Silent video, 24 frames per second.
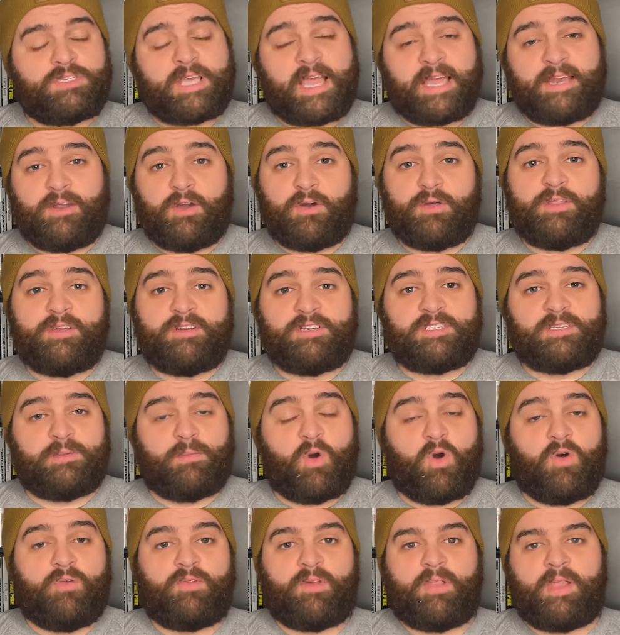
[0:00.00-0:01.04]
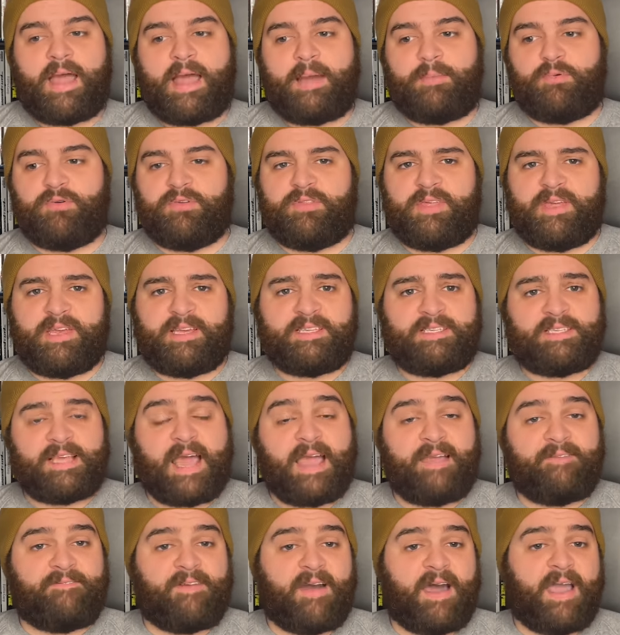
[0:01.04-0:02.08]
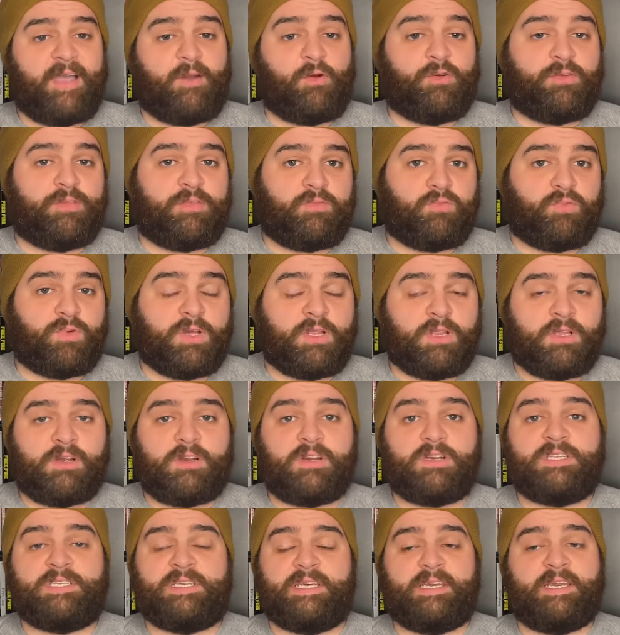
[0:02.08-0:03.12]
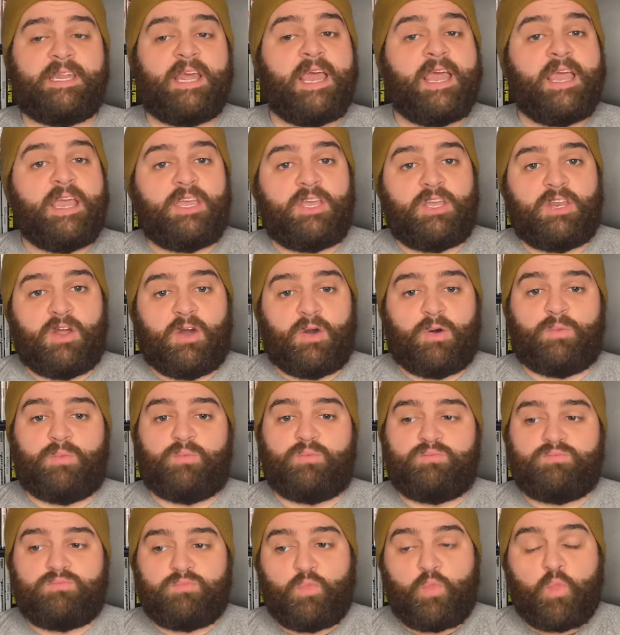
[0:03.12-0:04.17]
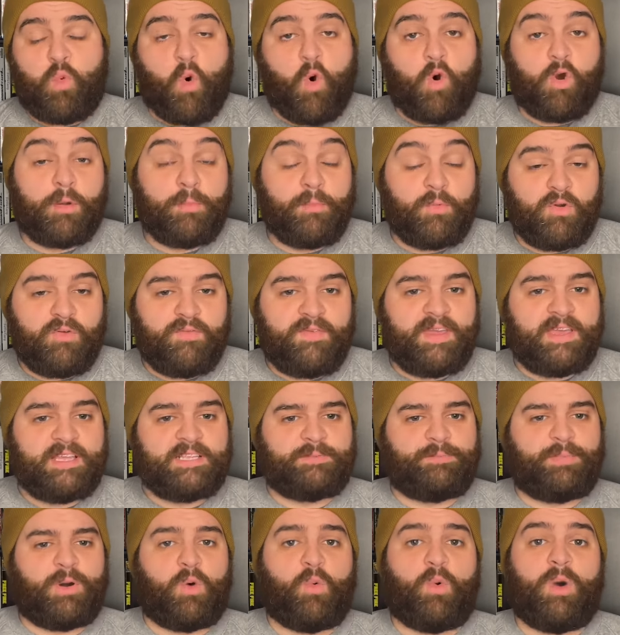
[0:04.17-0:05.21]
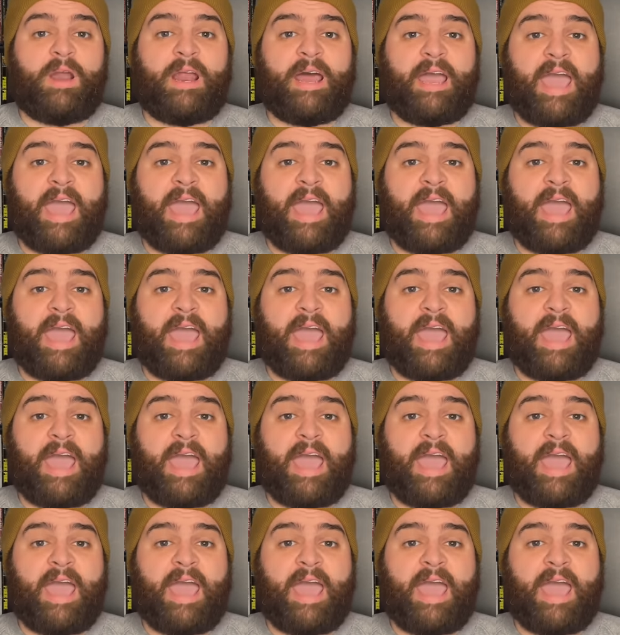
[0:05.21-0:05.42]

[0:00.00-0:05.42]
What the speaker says: I know there's some overlap with like sci-fi or thrillers and, you know, war movies, but what I